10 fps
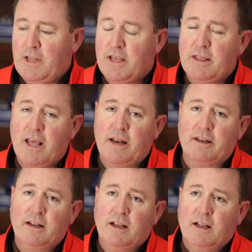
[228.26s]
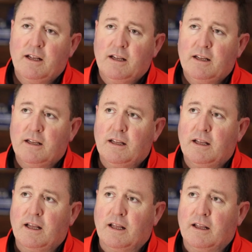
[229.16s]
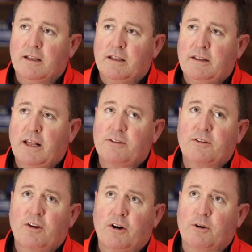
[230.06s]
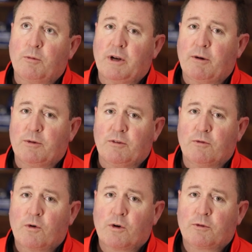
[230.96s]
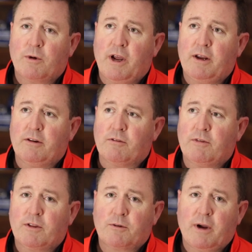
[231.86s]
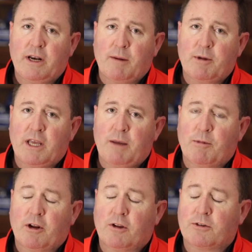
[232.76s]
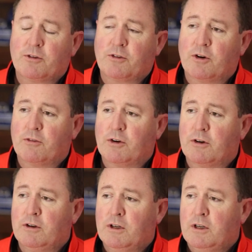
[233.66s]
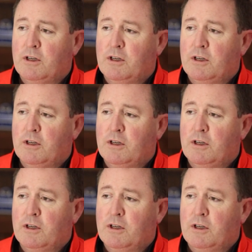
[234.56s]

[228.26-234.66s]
And then that started when I was in fourth grade. In fifth grade, I became an altar server.